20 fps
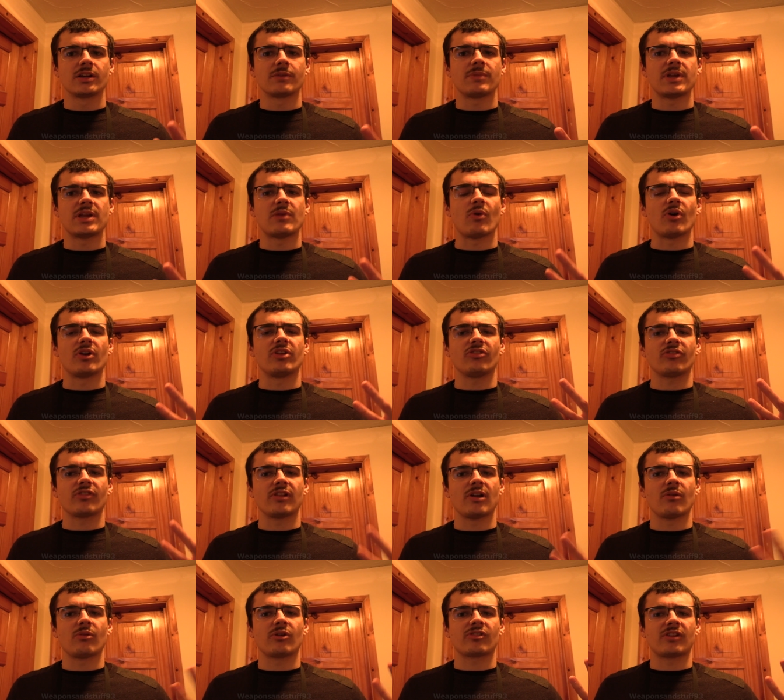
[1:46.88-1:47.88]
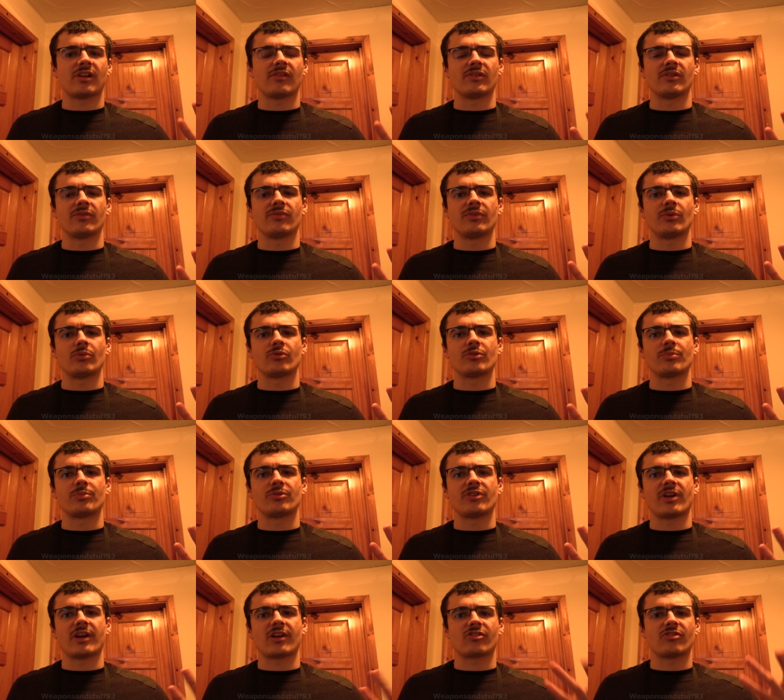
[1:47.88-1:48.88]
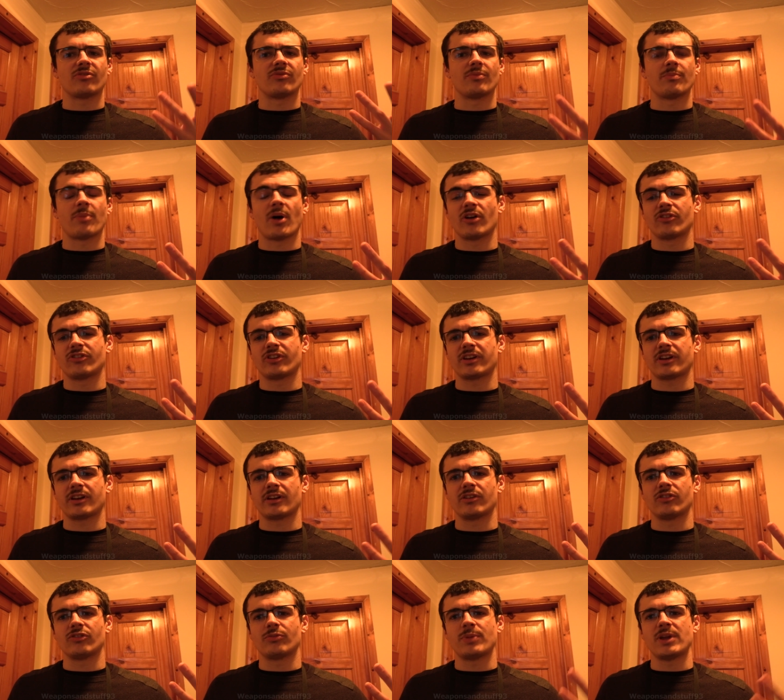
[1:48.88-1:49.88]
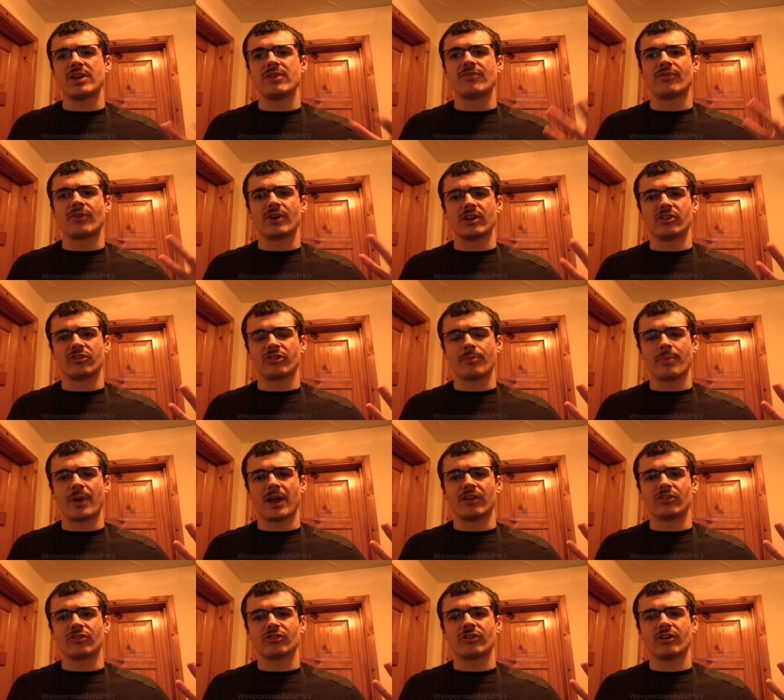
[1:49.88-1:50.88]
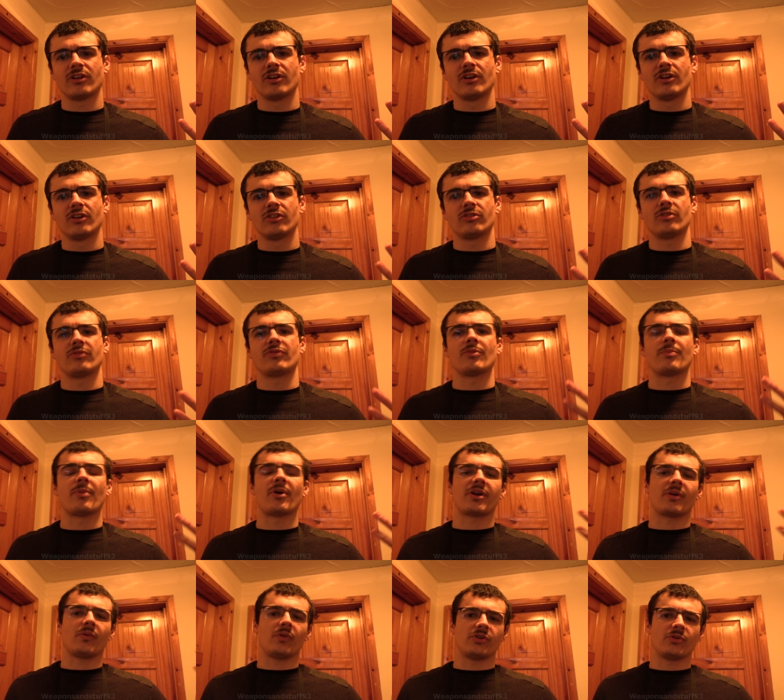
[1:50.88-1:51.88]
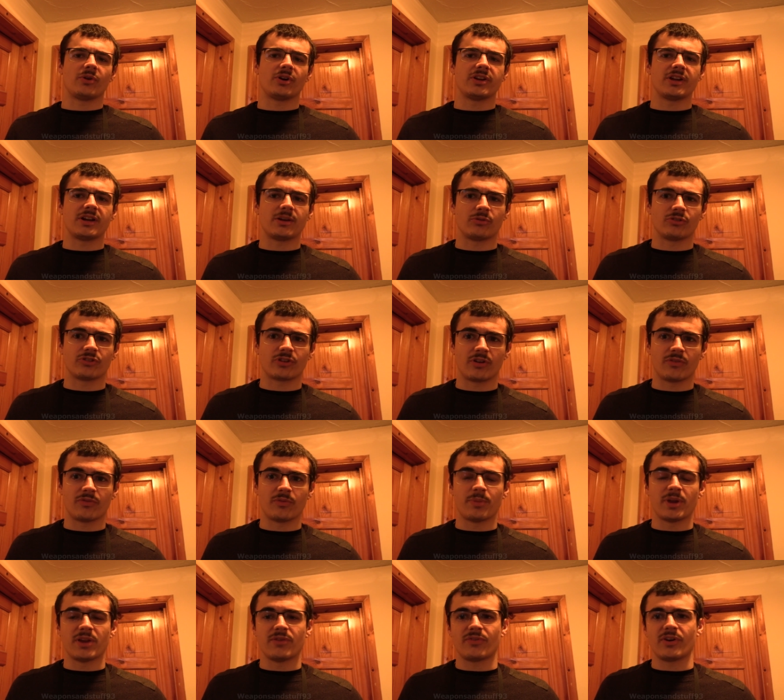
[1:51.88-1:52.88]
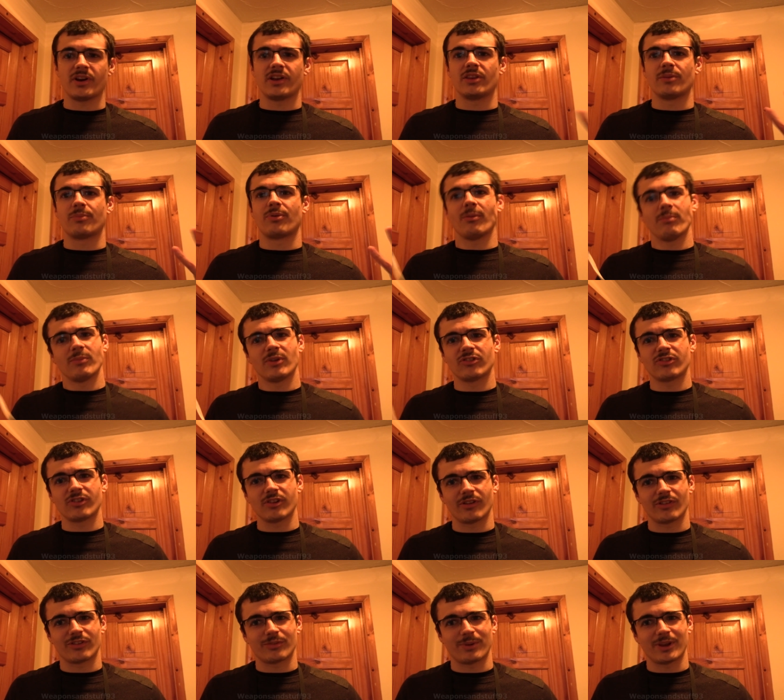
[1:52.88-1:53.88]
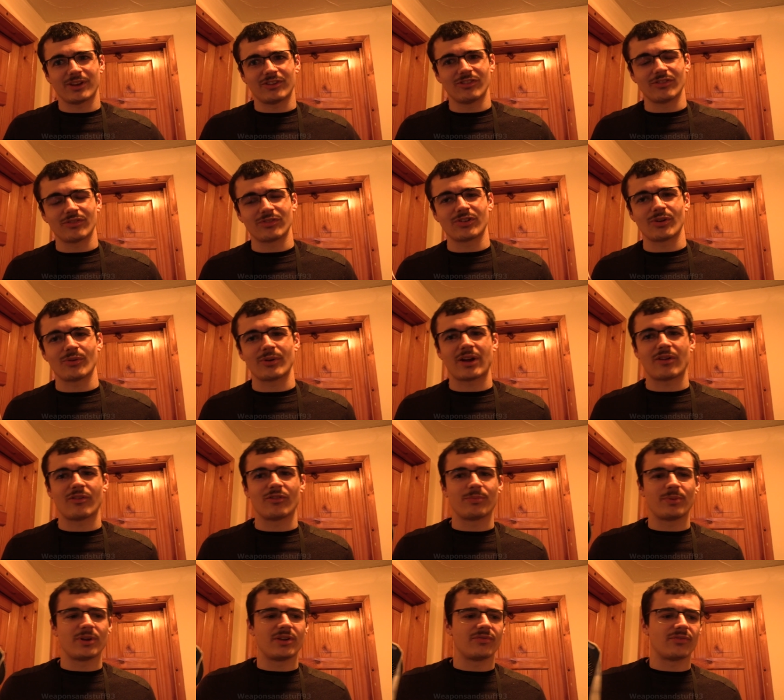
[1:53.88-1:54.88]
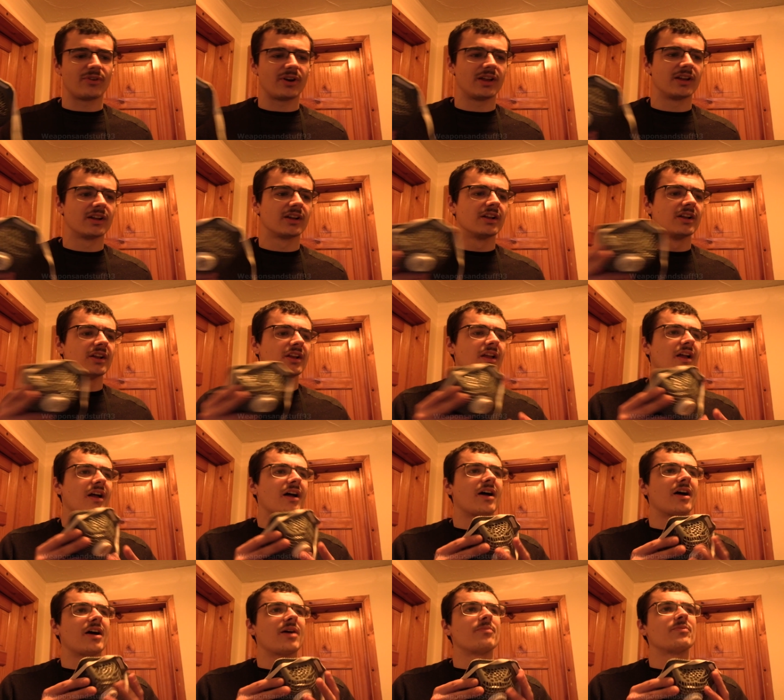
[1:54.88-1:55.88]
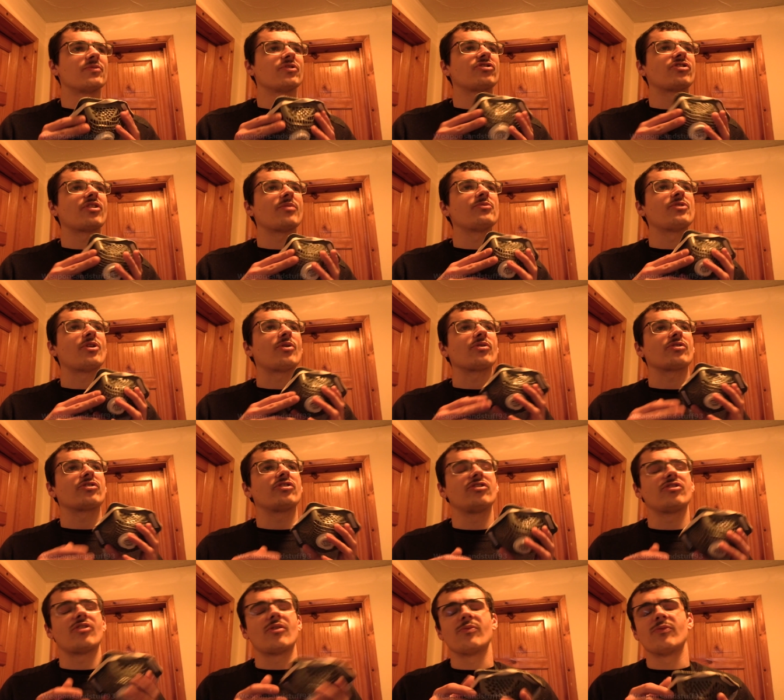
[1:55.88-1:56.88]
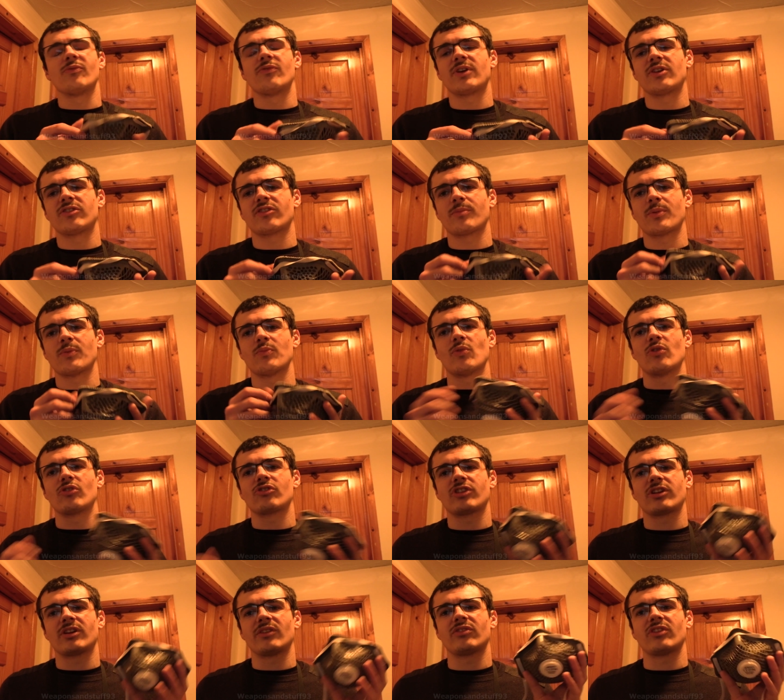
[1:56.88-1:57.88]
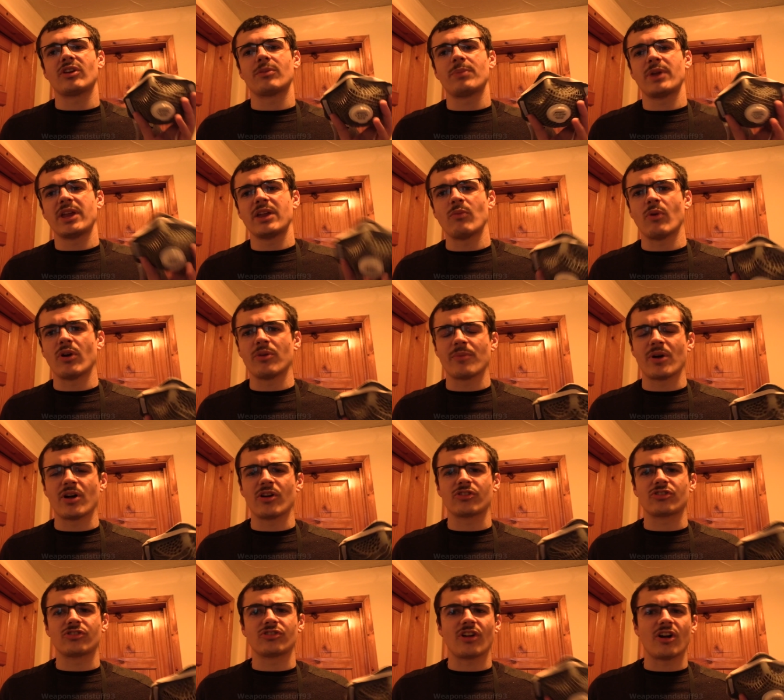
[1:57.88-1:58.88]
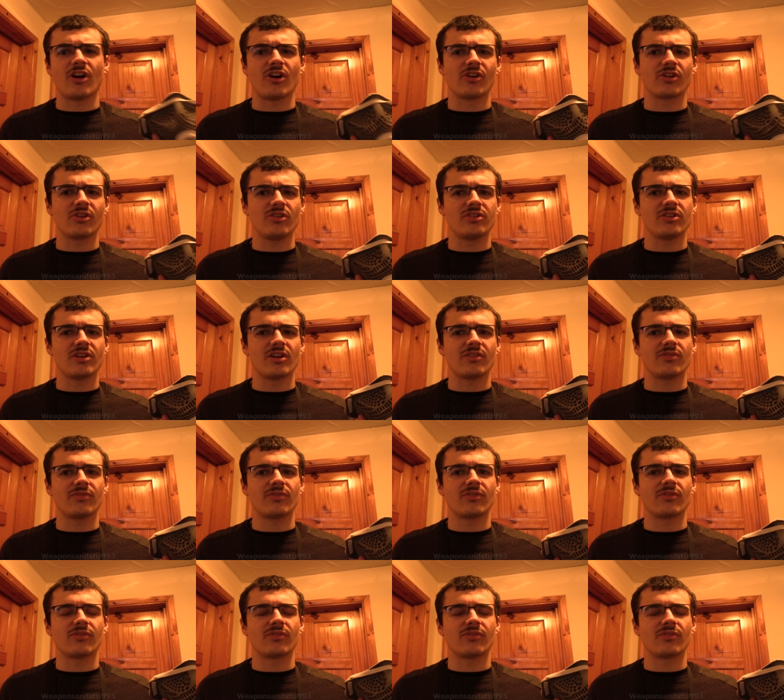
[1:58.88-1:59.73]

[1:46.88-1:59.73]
P1 is the lowest level of filter protection for particulates, P3 is the best. So if you're buying one, you ideally want to go for P3. The problem is lots of places have sold out of P3. Um, some doctors on things I've been watching have said P1 masks are good enough